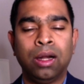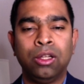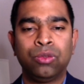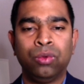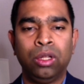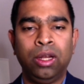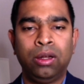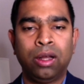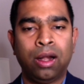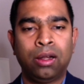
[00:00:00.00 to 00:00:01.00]
that is fully
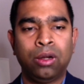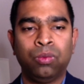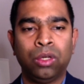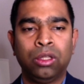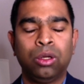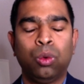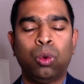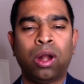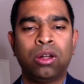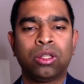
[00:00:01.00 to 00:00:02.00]
integrated with
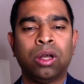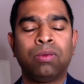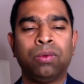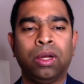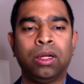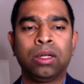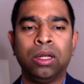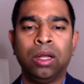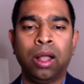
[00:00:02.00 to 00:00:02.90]
Oran software